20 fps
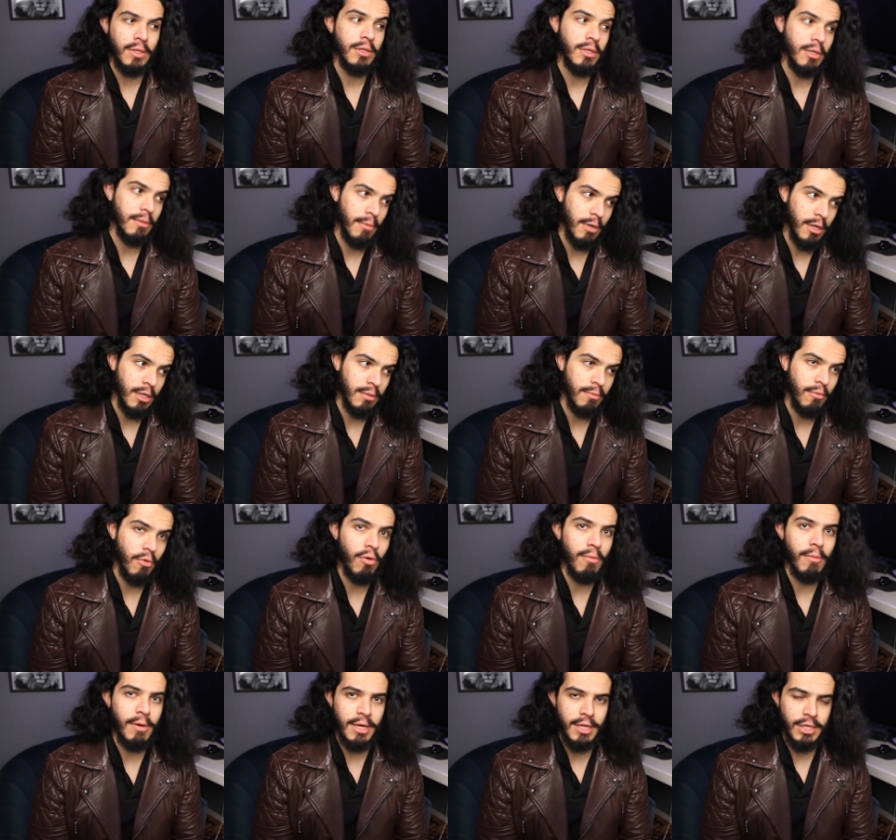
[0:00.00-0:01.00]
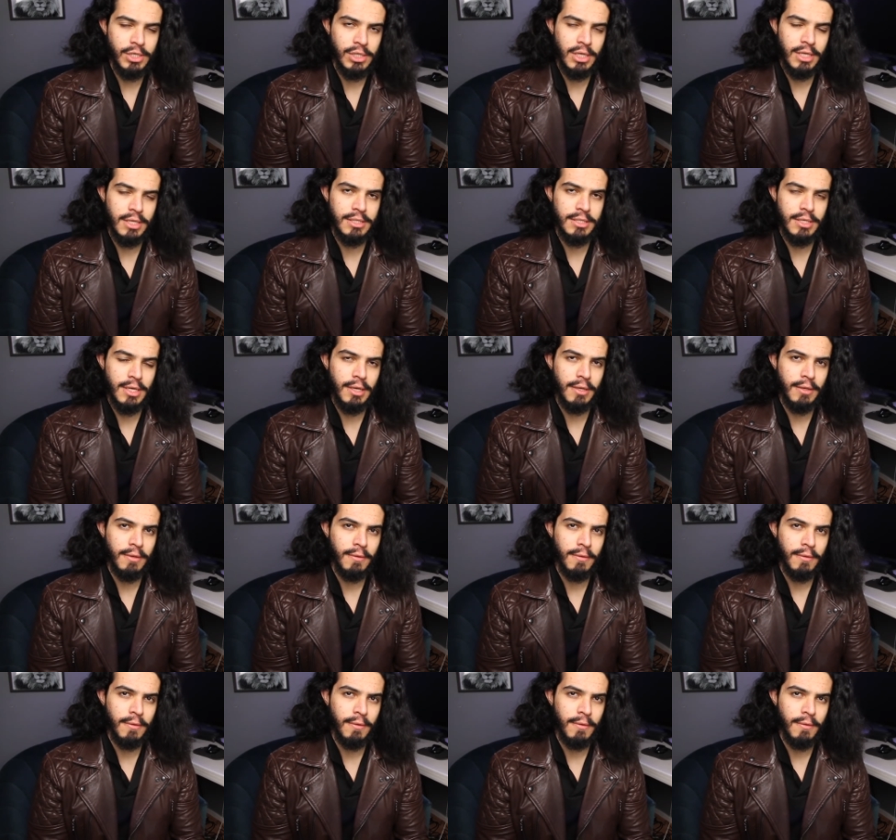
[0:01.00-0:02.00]
Demand more money, shall I say.
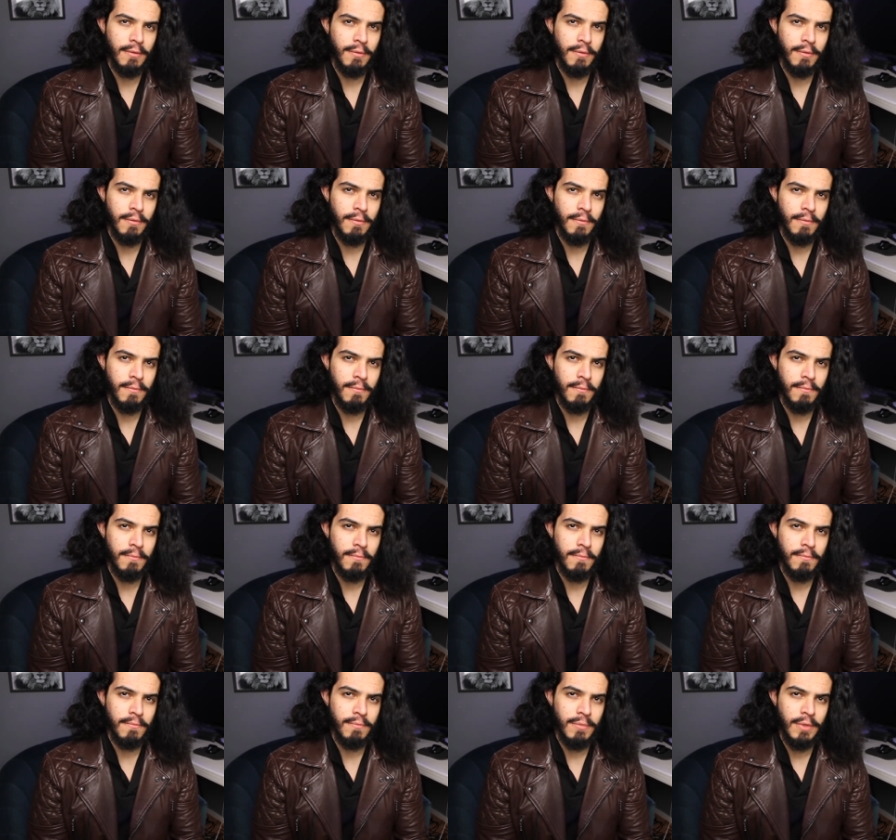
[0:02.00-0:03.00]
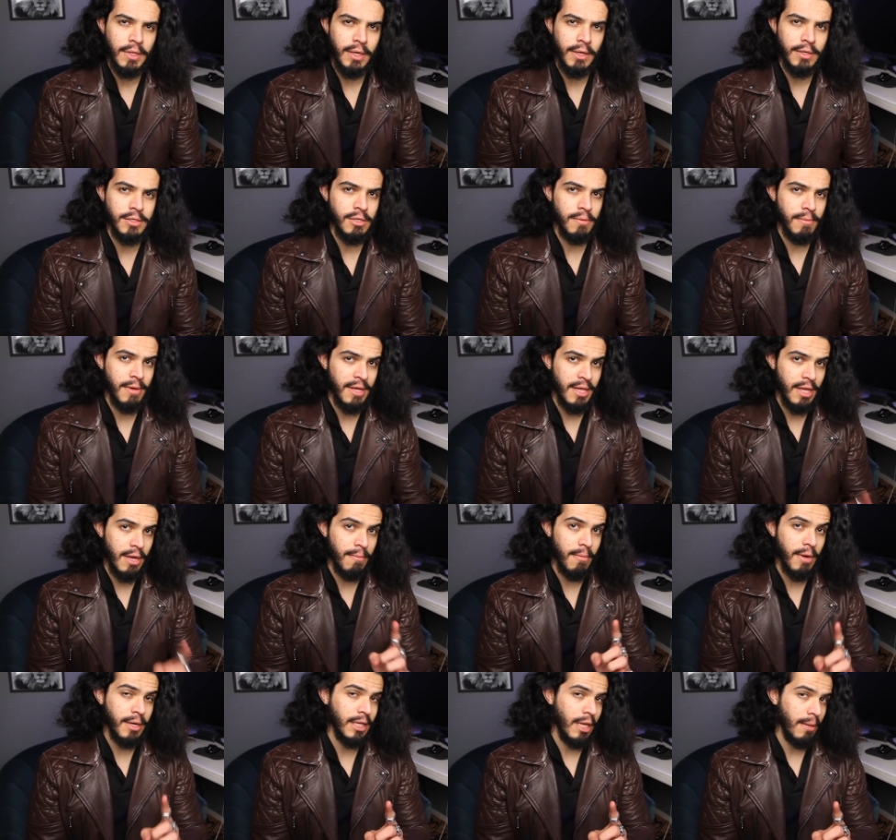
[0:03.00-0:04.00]
Okay, so bear that
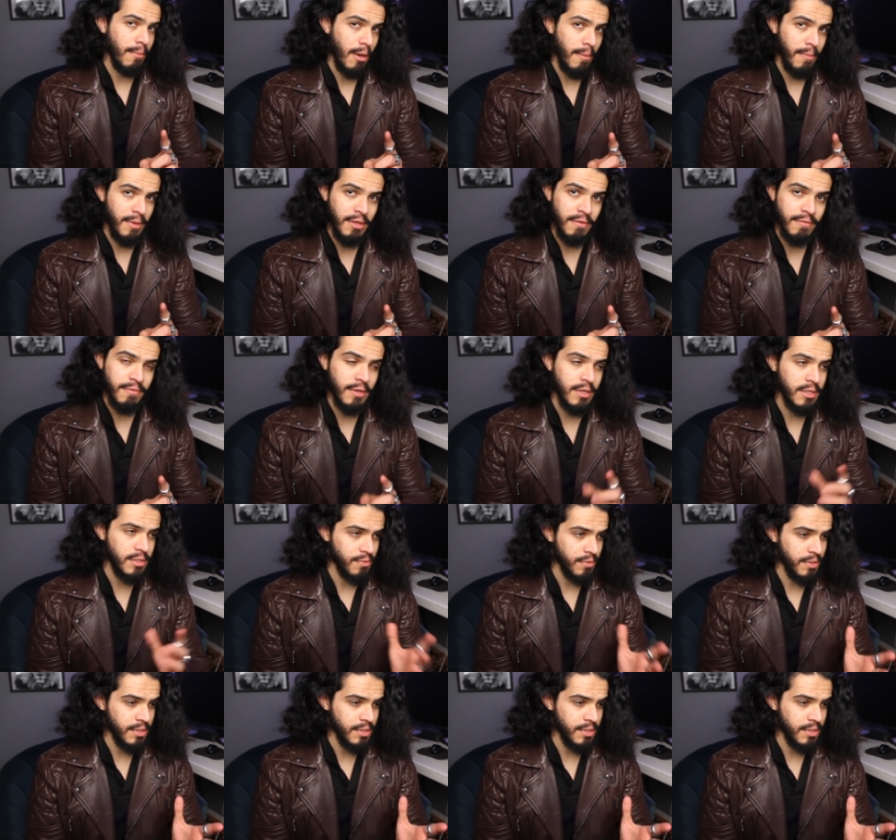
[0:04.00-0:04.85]
in mind. That might be the first